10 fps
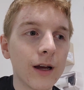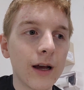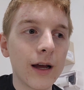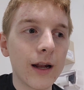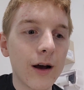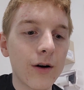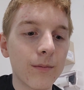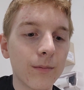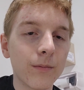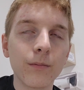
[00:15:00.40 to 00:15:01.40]
and now
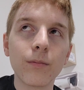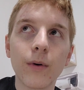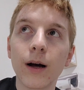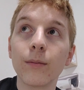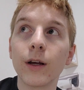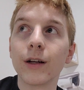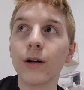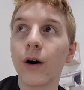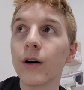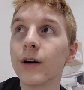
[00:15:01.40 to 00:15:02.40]
I'm like
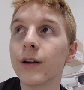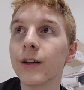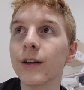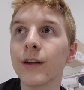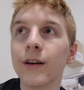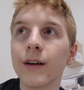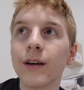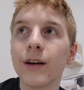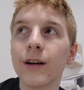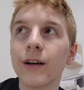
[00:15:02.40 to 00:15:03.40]
gone, and
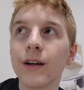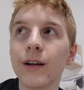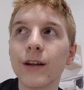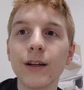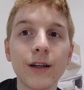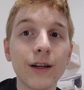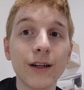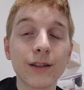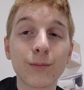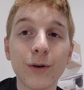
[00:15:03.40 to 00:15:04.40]

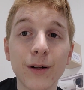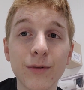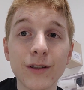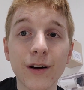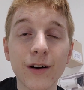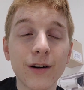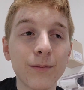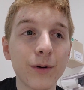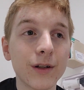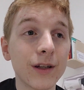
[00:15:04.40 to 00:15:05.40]
it's pretty bizarre,
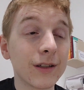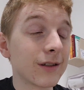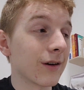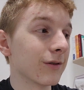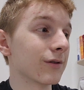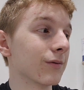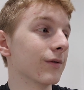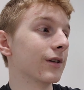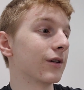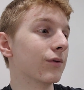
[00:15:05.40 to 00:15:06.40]
but it's also
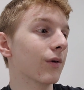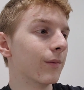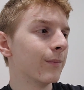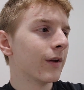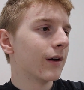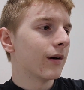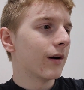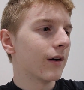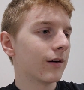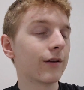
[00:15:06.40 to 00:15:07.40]
really cool.
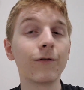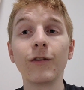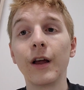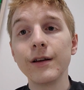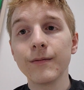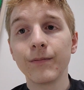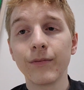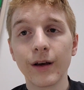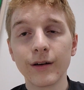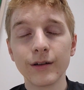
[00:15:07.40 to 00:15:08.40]
The flight
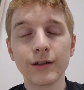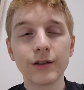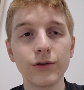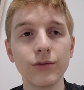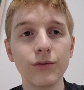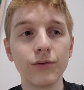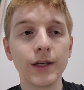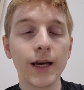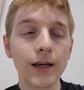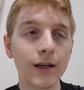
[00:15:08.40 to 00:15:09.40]
to
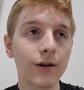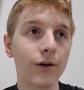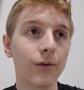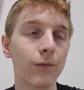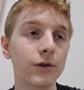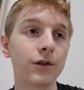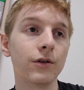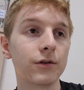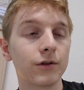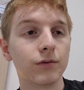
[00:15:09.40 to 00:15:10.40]
get here was
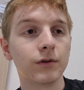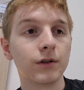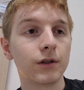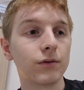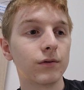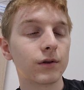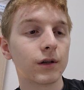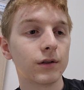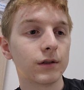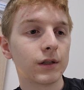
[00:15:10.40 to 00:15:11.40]
also really cool
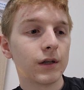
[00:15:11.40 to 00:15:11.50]
because